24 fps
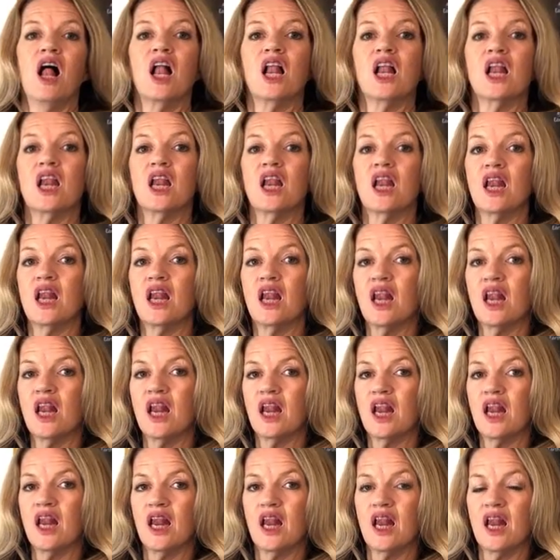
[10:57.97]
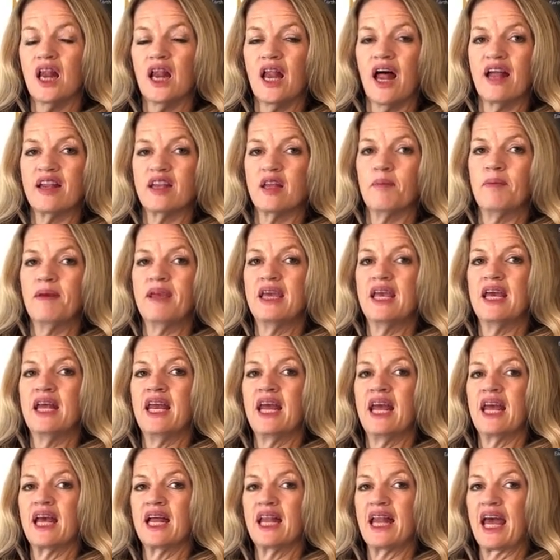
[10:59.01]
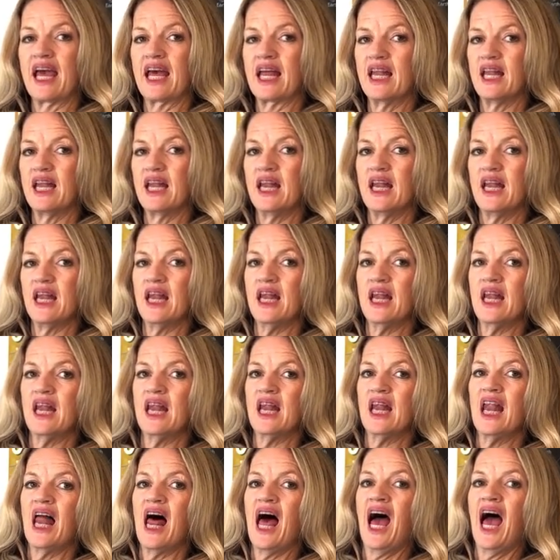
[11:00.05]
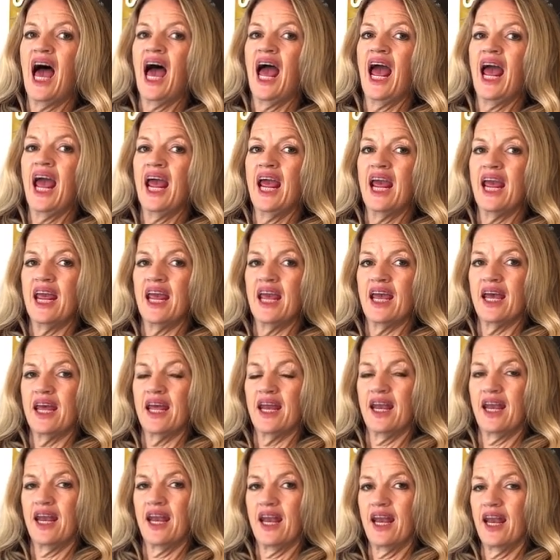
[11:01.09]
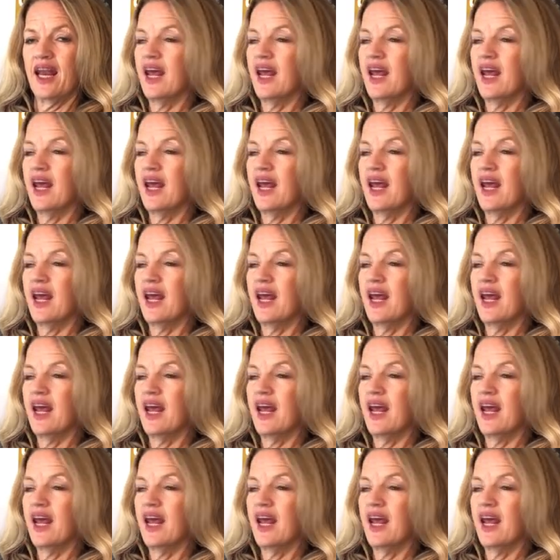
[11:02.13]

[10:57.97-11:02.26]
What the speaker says: O at the beginning, like lion.